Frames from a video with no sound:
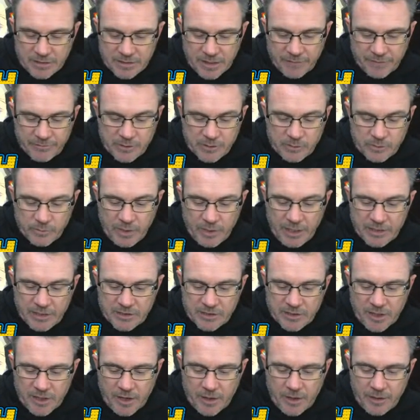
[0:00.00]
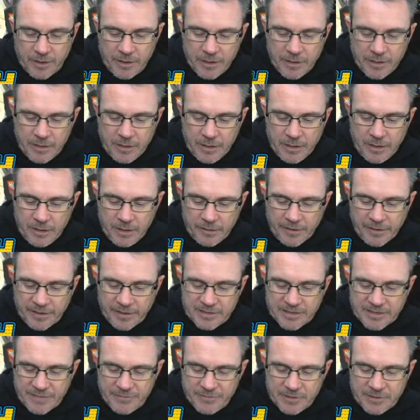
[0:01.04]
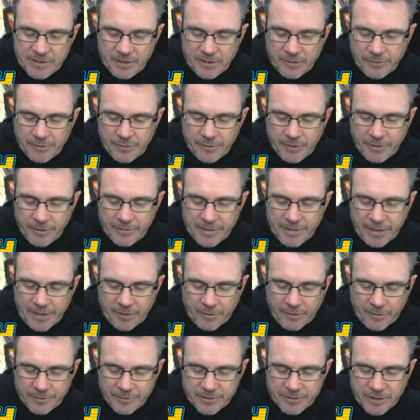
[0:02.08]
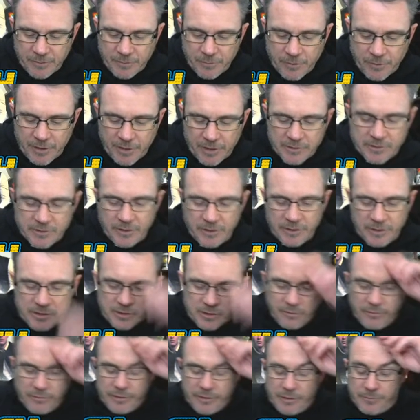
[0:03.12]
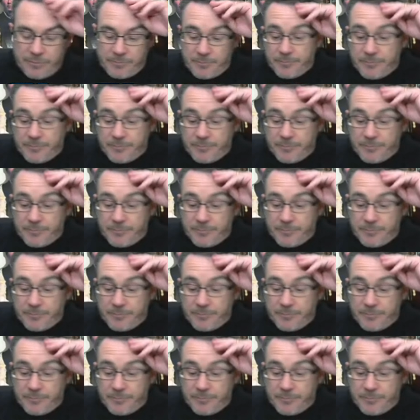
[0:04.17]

I swear I saw like 17. Oh, good. Not a hard team. Okay, so let's go in.